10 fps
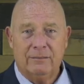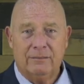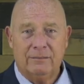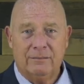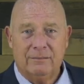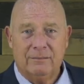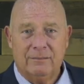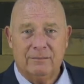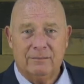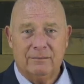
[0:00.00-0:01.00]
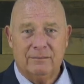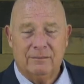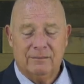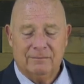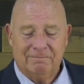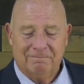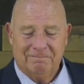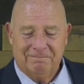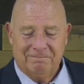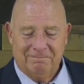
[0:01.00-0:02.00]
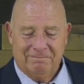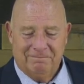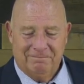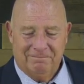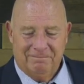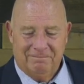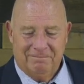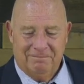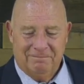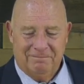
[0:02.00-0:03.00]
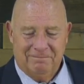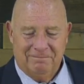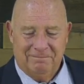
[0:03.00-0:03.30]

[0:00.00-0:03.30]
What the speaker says: Nothing is said.